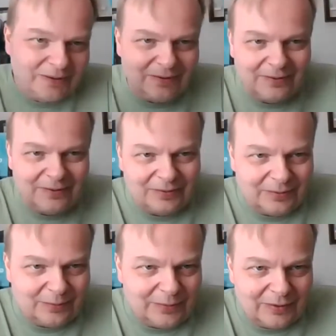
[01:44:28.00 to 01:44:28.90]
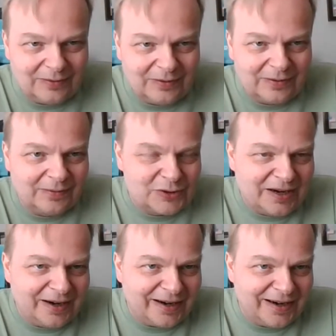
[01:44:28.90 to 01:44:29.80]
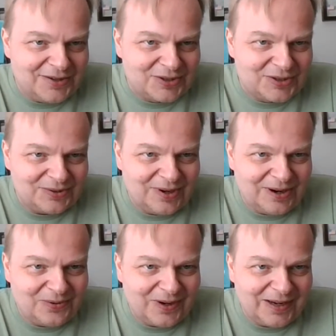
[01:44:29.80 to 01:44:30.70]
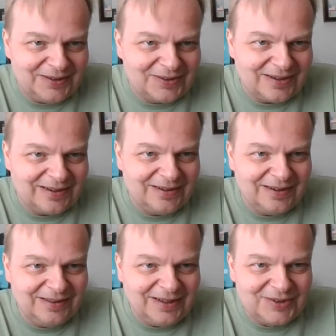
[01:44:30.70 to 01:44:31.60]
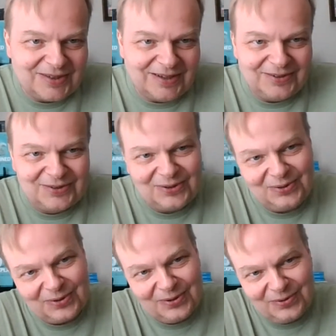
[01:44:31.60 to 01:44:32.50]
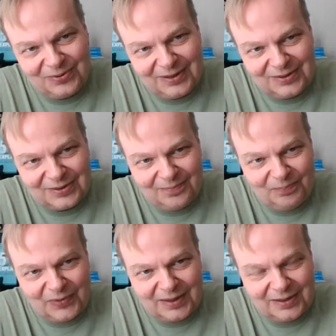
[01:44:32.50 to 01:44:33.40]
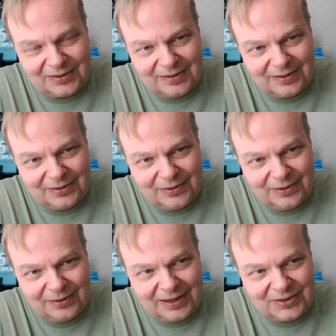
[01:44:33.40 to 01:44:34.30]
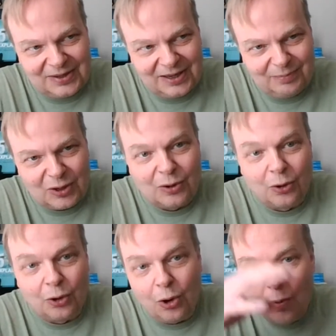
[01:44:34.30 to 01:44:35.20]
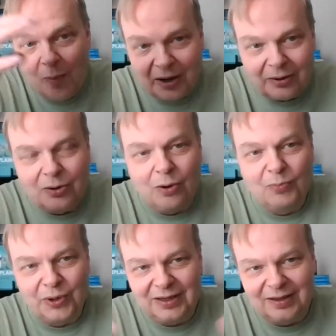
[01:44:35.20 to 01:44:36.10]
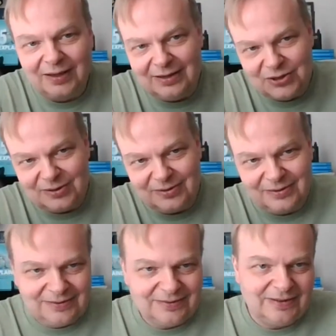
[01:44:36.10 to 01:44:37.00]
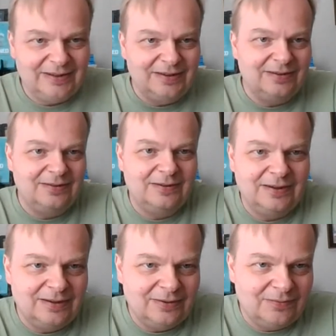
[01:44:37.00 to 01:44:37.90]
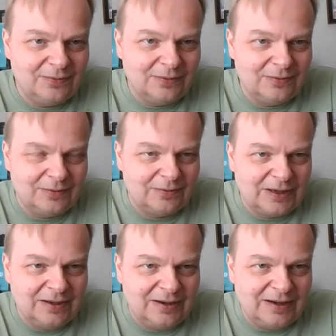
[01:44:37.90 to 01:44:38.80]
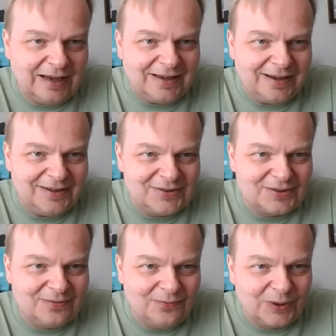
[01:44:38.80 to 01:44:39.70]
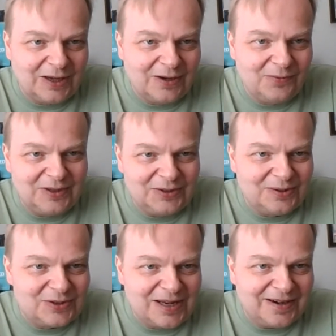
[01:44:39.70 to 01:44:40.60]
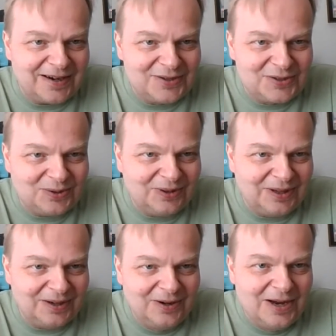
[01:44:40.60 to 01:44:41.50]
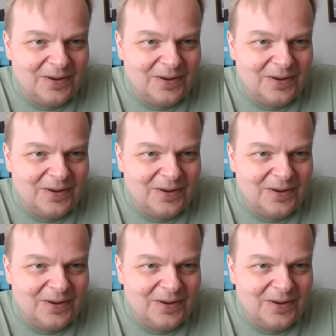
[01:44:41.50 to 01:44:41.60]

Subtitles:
the generations nowadays in this sense. So it is kind of nice name, Global Communication in any case, whatever is the generation there.